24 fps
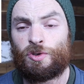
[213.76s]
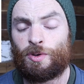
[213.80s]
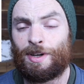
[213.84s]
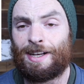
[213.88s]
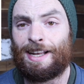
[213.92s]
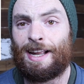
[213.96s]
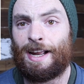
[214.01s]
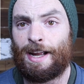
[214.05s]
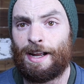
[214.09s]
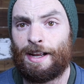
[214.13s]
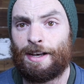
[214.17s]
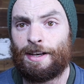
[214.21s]

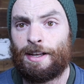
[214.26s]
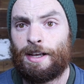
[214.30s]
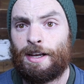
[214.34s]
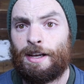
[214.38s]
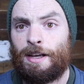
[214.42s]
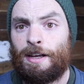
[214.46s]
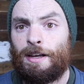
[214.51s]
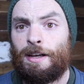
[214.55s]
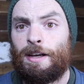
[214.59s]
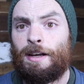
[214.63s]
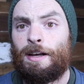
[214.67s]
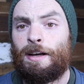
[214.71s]
straight ahead.
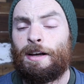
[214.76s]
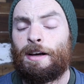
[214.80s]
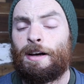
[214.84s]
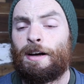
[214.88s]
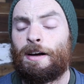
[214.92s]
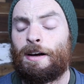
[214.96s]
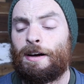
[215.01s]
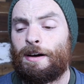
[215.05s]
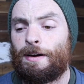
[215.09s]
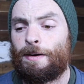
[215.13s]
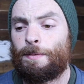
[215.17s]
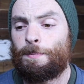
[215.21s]

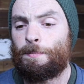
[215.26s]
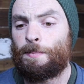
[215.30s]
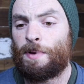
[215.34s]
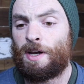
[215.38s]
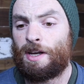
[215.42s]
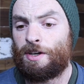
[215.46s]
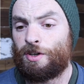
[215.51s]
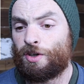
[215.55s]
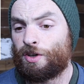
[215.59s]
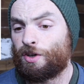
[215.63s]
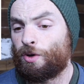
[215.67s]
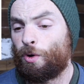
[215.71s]
And
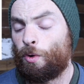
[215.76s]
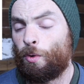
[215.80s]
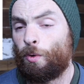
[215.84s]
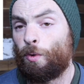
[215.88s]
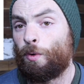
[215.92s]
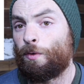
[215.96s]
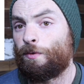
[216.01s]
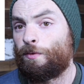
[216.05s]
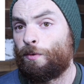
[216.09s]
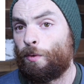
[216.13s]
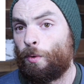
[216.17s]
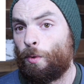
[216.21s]
you're going to
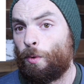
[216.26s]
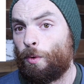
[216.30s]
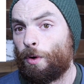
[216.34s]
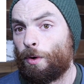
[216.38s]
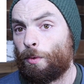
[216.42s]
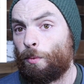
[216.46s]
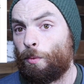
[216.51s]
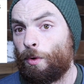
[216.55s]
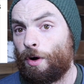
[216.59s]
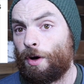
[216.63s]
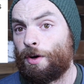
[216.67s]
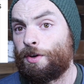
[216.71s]
hold for
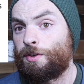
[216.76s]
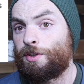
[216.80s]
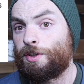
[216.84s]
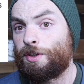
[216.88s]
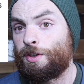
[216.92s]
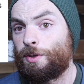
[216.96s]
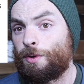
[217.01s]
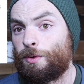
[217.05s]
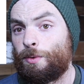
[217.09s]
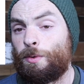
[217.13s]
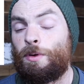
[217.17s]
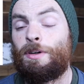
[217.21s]
1,
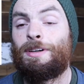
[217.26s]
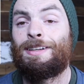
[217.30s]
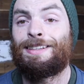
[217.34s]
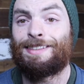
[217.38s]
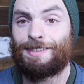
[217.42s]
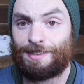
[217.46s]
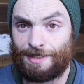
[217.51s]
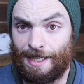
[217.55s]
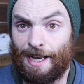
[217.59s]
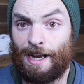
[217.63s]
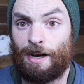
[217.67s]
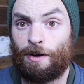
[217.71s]
2,
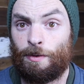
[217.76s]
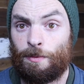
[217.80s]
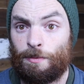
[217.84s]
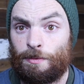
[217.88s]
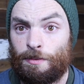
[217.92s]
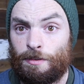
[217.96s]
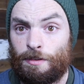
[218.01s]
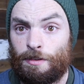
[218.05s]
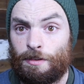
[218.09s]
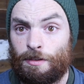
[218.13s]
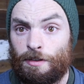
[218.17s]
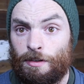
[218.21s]
down,
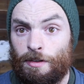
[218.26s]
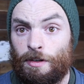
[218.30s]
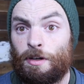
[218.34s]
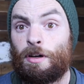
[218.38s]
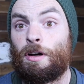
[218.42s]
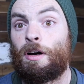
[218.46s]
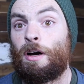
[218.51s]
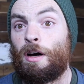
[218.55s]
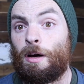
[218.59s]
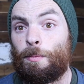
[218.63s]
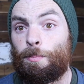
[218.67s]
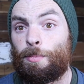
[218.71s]

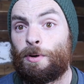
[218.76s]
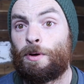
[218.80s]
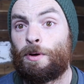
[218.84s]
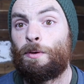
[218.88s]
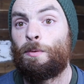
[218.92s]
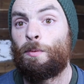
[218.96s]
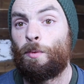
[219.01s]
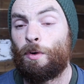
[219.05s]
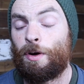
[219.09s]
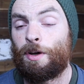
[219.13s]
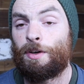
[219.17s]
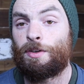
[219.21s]
up,
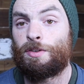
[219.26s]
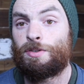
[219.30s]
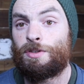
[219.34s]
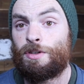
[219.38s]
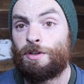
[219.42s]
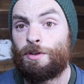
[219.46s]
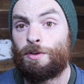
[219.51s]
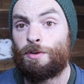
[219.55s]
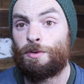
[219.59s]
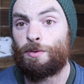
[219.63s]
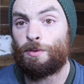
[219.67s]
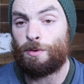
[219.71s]
1,
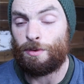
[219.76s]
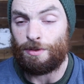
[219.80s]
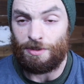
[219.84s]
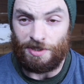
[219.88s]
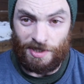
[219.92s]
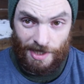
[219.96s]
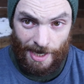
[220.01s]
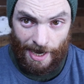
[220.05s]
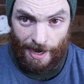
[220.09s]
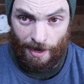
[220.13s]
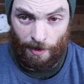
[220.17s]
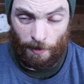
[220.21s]
2,
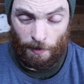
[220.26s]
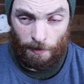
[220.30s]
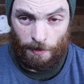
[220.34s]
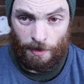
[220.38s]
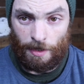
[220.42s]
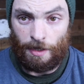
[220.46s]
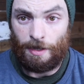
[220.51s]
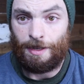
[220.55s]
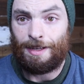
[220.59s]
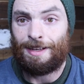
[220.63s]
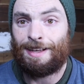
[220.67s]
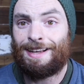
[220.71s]
down.
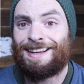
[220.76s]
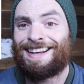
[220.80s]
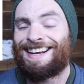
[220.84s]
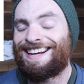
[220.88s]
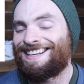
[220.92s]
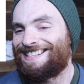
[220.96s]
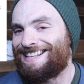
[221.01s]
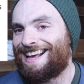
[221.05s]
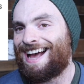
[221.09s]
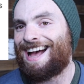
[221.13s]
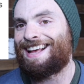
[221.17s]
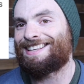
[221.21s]

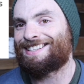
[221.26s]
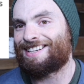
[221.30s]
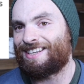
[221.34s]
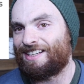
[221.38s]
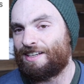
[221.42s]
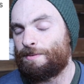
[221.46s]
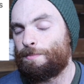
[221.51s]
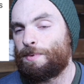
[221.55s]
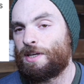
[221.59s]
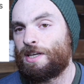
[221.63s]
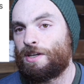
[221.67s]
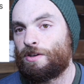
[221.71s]
And that's going
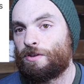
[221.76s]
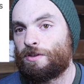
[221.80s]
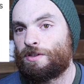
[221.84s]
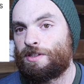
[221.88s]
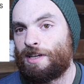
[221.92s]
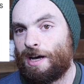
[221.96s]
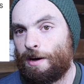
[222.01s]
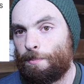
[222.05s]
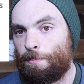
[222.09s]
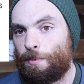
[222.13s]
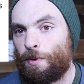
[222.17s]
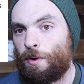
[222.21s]
to be your
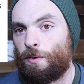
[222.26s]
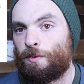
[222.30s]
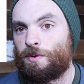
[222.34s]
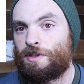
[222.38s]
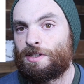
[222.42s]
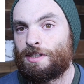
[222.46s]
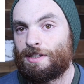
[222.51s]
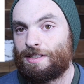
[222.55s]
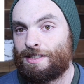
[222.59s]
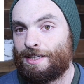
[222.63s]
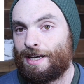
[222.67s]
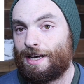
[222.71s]
tempo
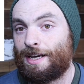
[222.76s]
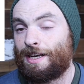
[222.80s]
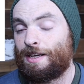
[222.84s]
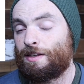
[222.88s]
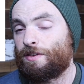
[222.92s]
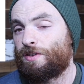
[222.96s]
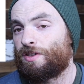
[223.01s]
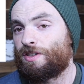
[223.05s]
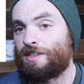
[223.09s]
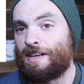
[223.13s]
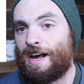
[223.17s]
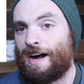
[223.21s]
today.
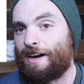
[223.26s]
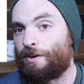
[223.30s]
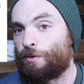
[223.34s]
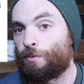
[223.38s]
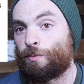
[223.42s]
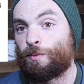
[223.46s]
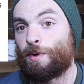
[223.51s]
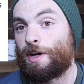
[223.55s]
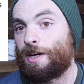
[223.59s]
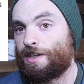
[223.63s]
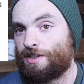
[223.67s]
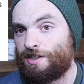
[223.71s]
This is not a
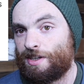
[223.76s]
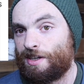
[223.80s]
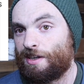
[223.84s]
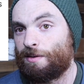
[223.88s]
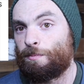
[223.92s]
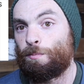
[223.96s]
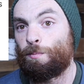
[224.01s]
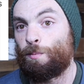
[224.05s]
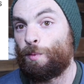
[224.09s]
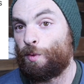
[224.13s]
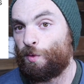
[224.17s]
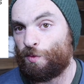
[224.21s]
racing
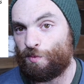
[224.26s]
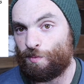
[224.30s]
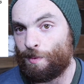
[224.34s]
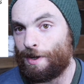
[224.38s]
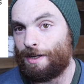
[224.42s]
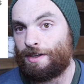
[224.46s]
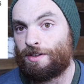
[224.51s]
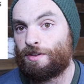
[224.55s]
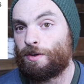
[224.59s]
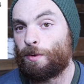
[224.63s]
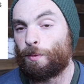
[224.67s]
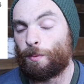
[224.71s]

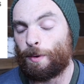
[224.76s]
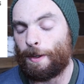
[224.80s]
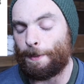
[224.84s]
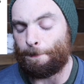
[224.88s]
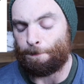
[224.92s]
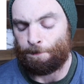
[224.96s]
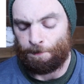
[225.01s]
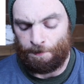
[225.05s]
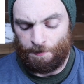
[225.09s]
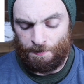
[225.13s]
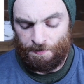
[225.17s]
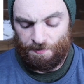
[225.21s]
movement, all
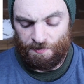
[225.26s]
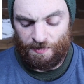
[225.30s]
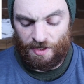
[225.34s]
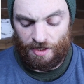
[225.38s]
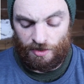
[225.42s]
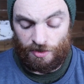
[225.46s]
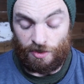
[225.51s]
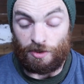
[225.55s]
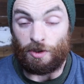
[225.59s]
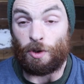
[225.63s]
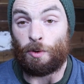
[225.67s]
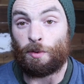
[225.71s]
right?
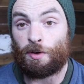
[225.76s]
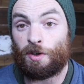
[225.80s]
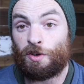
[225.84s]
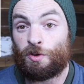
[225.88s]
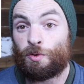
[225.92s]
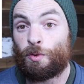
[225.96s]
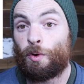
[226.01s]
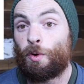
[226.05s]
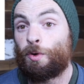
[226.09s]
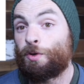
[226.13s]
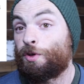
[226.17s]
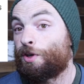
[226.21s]
Slow and
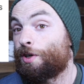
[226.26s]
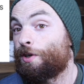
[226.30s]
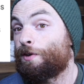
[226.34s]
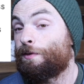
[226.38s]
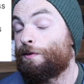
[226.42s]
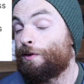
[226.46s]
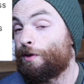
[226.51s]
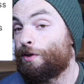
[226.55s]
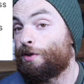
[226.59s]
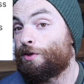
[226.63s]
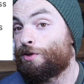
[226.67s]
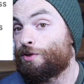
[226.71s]
controlled. You're going to
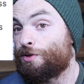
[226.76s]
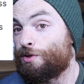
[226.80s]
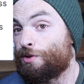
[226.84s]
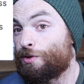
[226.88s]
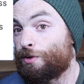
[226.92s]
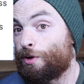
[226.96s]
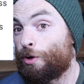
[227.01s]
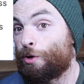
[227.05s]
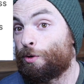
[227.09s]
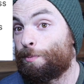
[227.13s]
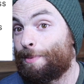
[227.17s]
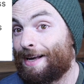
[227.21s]
feel this in your
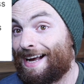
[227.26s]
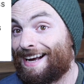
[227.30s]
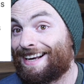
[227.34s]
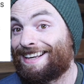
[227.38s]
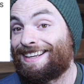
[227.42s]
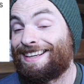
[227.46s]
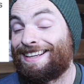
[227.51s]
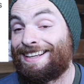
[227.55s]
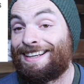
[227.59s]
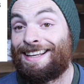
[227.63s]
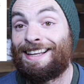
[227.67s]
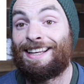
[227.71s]
lower
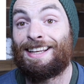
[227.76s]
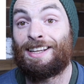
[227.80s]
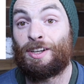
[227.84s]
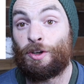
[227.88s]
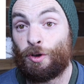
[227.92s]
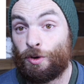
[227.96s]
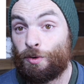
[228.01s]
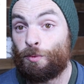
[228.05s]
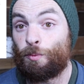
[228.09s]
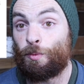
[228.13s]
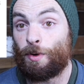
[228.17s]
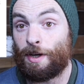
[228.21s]
back in a
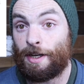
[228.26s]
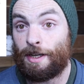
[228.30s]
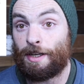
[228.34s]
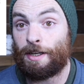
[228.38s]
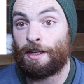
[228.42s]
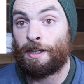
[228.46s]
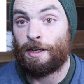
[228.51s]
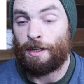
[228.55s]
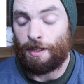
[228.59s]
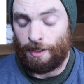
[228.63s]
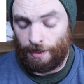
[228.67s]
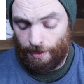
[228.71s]
good way.